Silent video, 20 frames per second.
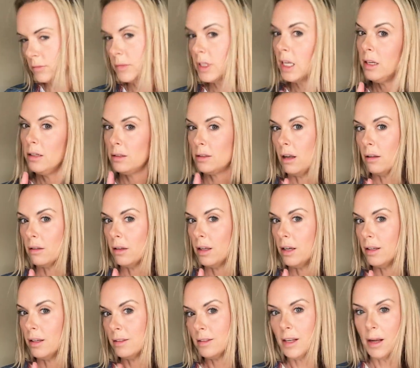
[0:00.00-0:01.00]
it's not the
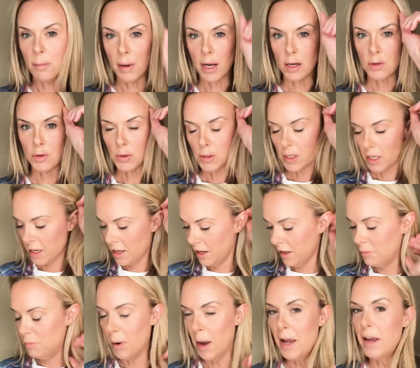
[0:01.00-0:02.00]
last step actually,
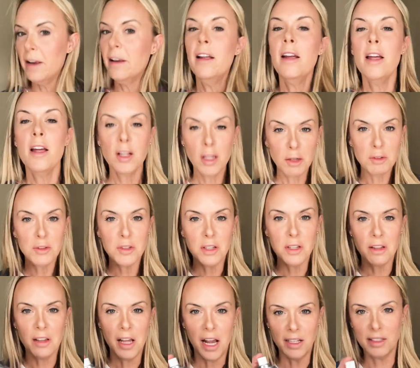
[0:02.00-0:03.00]
but close to
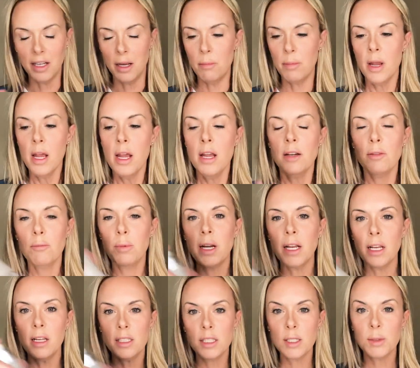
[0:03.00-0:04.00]
the last step. We're
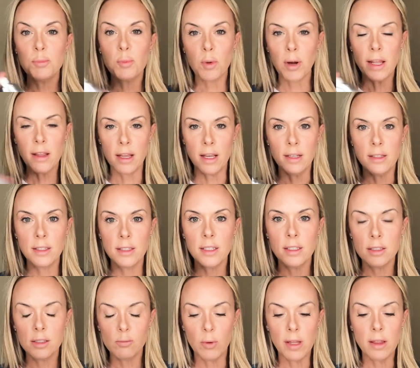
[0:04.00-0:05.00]
gonna spray this
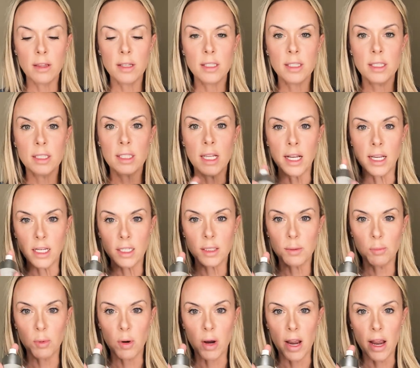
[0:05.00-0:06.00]
with the setting
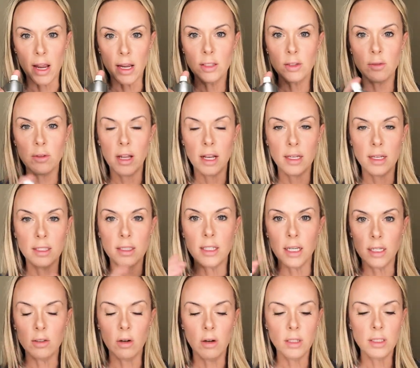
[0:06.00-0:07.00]
spray so that it
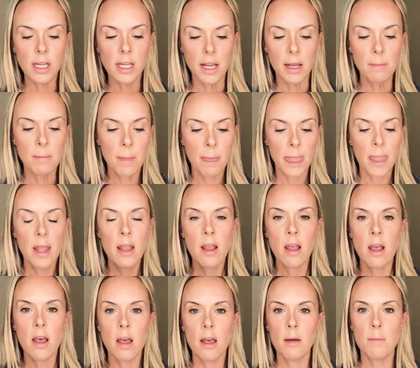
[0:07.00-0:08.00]
stays all day.
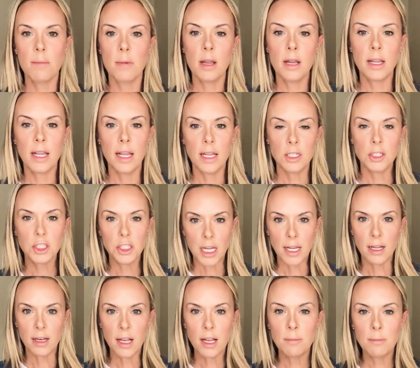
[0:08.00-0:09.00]
Again, shake
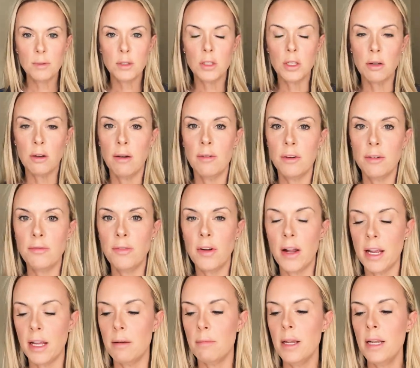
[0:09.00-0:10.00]
it up so you have a
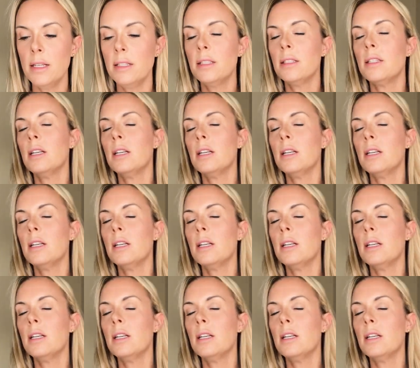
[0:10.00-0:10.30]
fine mist,